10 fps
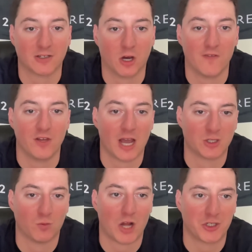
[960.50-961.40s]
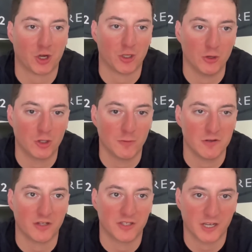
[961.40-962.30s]
If you guys are watching on YouTube, you
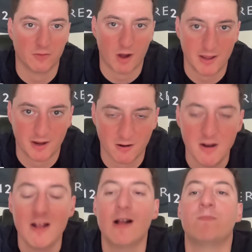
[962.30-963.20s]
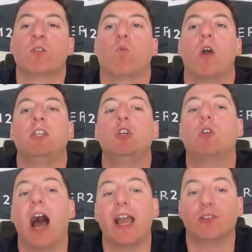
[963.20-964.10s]
can see it right here. When you
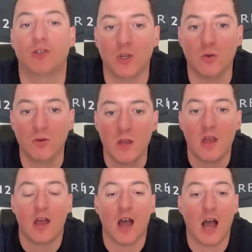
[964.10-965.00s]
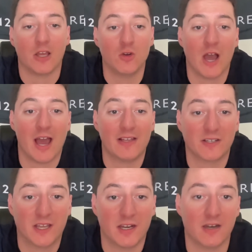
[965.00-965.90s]
guys do, you guys
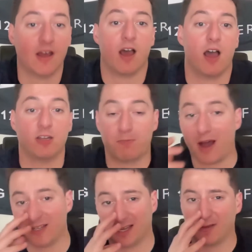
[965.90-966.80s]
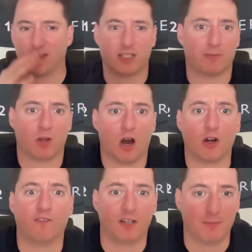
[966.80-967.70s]
can deposit, I think it's up to
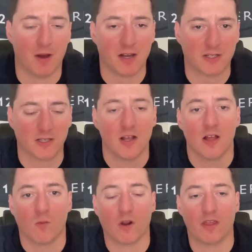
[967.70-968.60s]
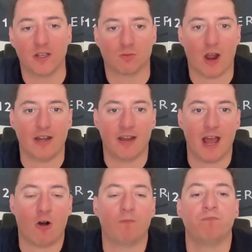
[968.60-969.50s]
$150 what it is right
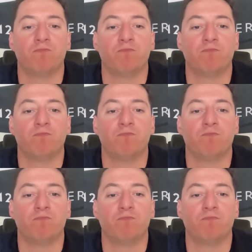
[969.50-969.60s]
now.